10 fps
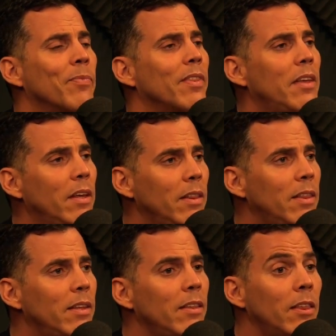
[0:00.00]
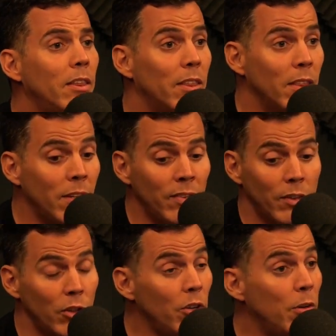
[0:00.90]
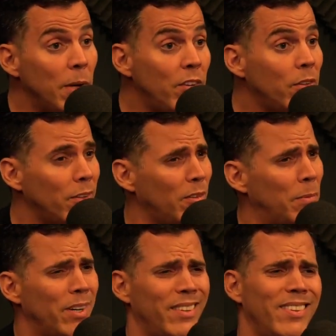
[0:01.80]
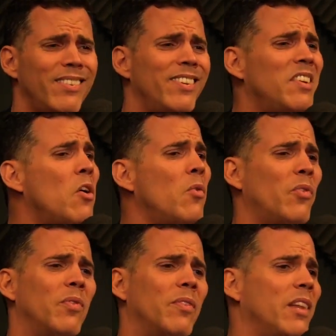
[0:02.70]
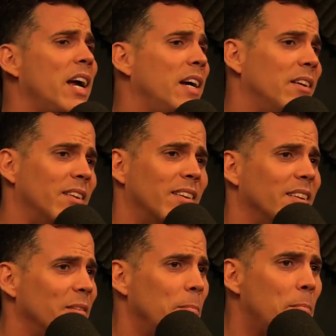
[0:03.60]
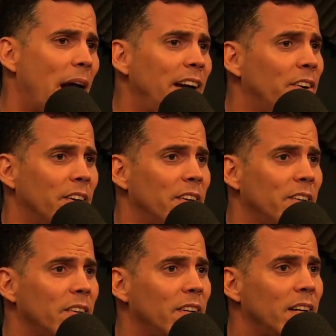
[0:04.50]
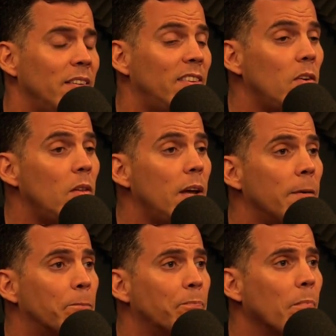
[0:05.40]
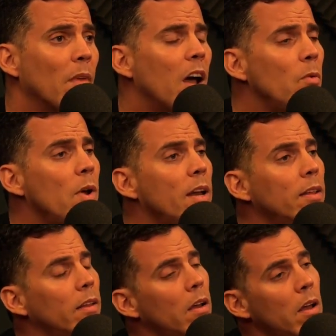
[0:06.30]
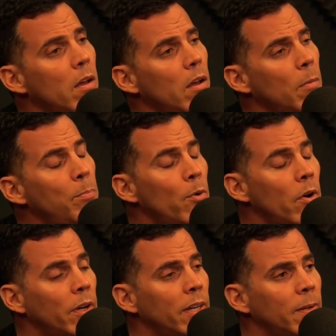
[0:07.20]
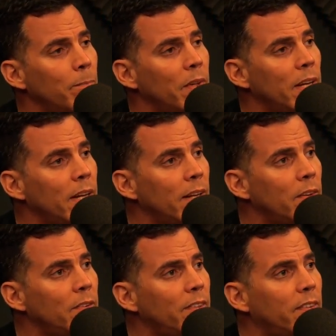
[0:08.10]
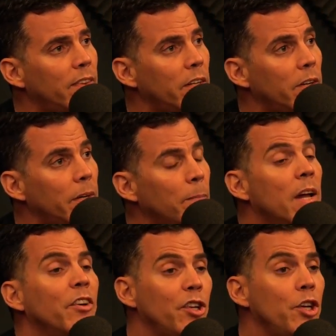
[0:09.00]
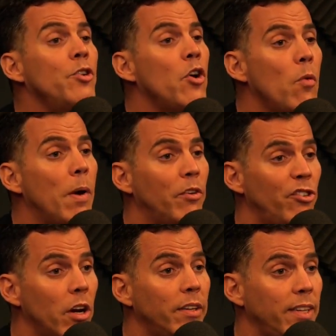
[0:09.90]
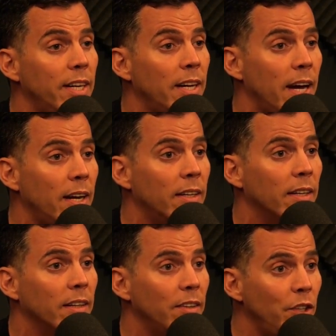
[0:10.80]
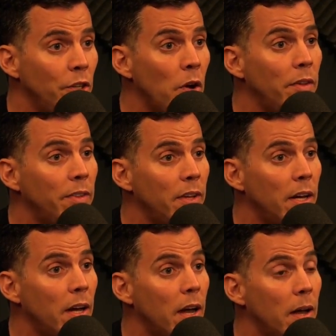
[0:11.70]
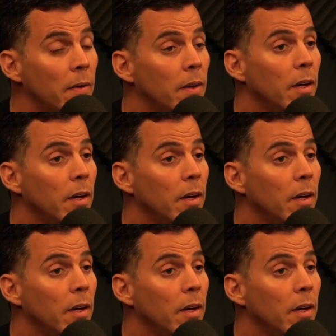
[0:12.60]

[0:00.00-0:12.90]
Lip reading: this third dimensional experience is so like minor, dude. And so like, I read a book, and there's this theory. Do you know about junk DNA? Do you know that